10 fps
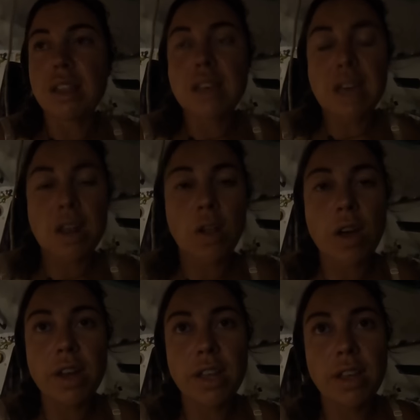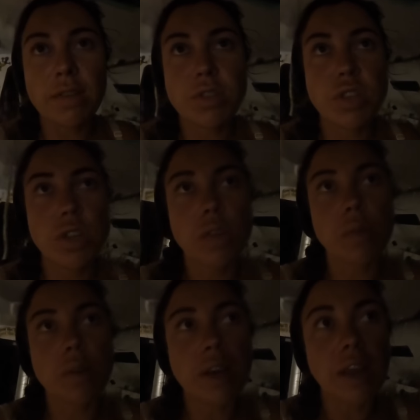then I'll unheave
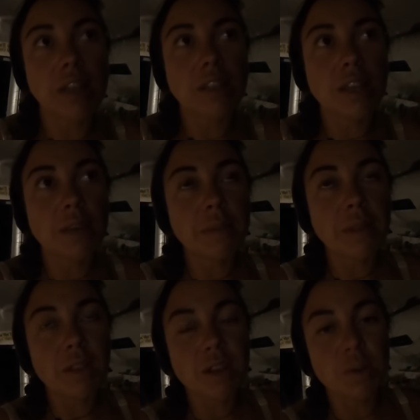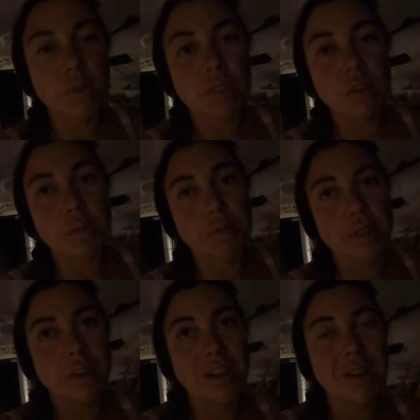to and take my luck with hopefully
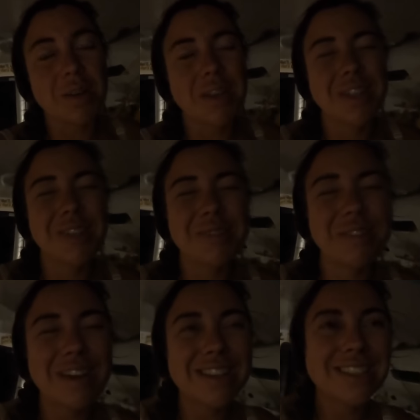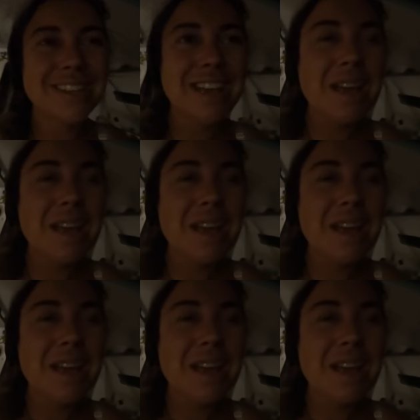not going too fast.